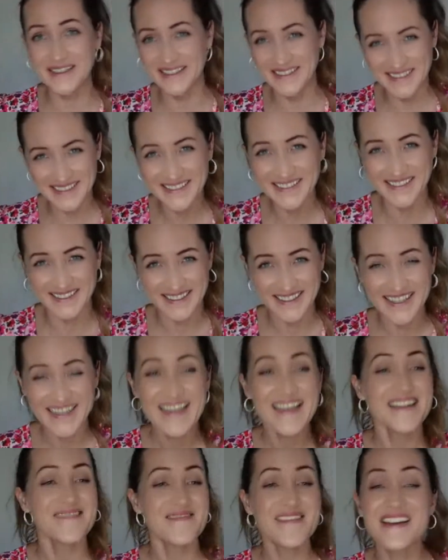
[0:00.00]

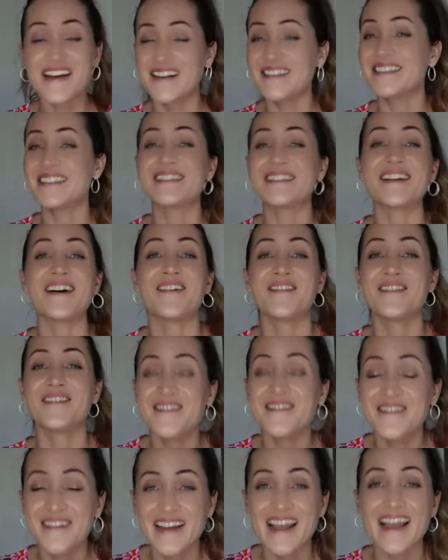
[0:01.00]
because it's the only
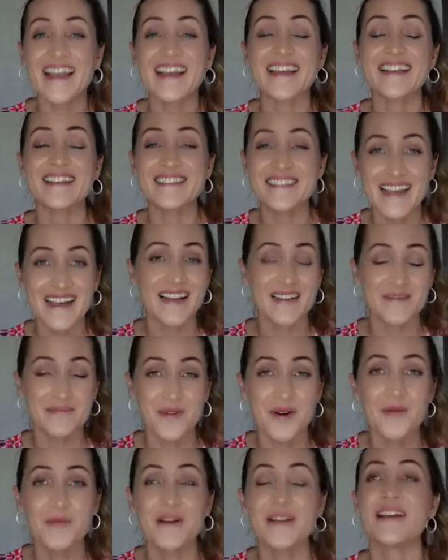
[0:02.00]
thing I can say in that
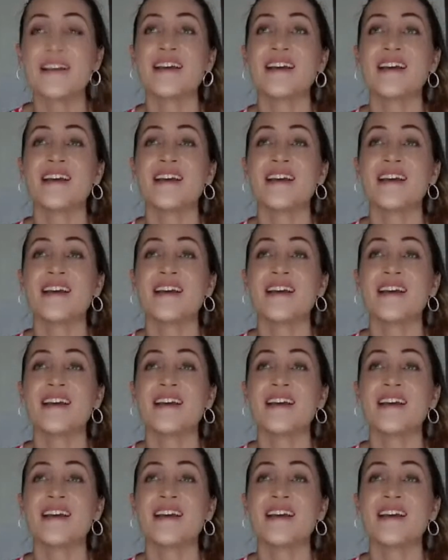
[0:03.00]
moment